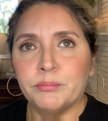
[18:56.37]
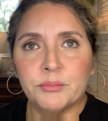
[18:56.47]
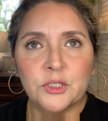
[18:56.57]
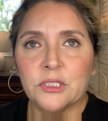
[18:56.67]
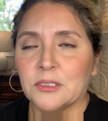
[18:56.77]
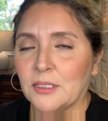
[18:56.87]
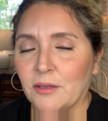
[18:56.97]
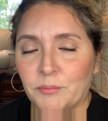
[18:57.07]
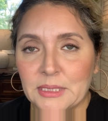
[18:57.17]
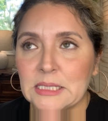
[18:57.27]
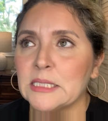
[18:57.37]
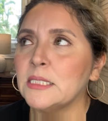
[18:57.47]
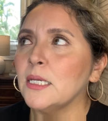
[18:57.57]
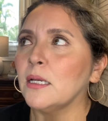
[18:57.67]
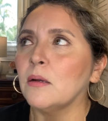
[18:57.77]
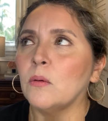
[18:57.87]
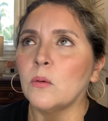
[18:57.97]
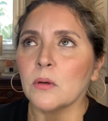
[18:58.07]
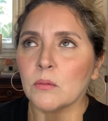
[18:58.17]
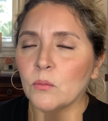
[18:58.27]
just have been sick
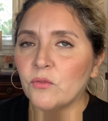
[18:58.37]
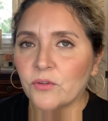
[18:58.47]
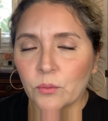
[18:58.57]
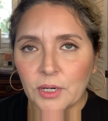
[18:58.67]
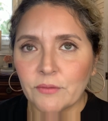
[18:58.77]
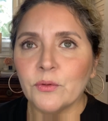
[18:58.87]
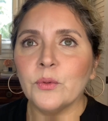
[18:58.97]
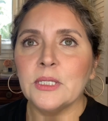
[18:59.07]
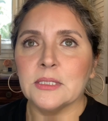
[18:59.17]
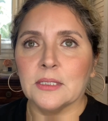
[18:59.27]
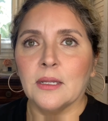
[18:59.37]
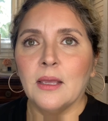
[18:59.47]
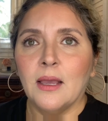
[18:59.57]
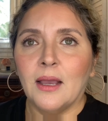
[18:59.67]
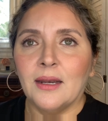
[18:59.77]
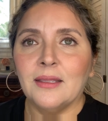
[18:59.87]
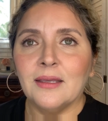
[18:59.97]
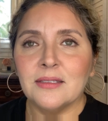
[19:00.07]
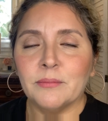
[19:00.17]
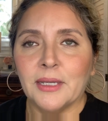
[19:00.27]
or for whatever reason, I didn't
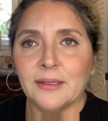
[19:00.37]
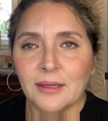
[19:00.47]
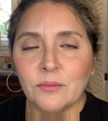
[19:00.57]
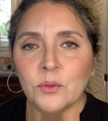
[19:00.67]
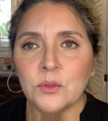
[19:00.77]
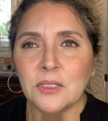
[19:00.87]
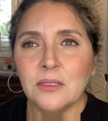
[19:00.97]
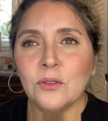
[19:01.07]
get to my night routine.